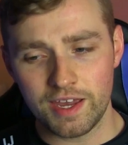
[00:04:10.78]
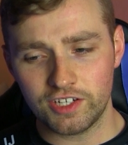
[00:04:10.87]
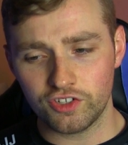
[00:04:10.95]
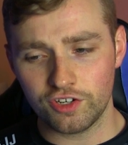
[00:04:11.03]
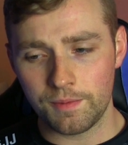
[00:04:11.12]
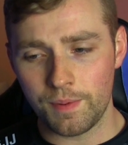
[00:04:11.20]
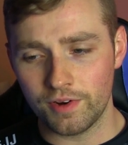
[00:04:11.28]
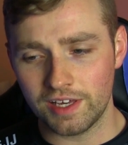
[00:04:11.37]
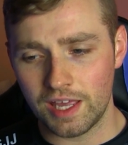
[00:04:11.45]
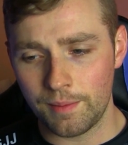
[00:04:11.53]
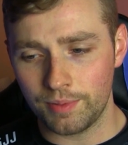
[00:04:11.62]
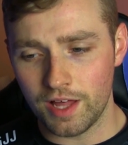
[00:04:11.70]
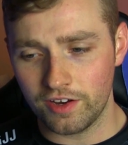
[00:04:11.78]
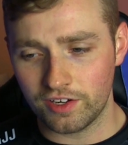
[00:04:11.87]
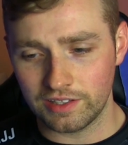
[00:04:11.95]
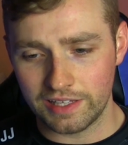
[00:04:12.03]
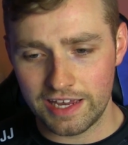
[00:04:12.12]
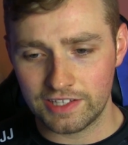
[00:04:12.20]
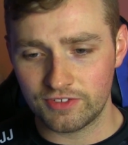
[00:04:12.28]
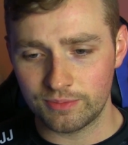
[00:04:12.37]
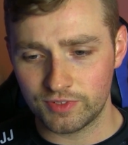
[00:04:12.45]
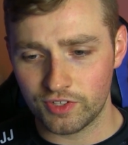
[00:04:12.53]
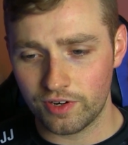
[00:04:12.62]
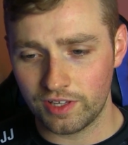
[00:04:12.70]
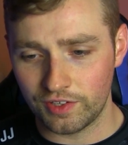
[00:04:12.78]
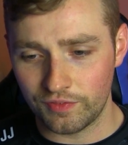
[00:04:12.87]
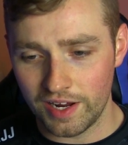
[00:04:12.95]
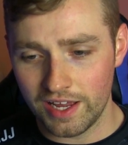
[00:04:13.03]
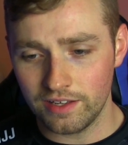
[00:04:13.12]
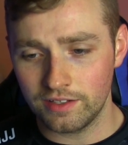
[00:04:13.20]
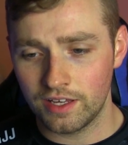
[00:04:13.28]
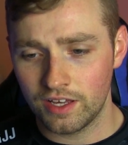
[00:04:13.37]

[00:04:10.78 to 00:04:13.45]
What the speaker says: make sure your opponent can't block your legs from circling around,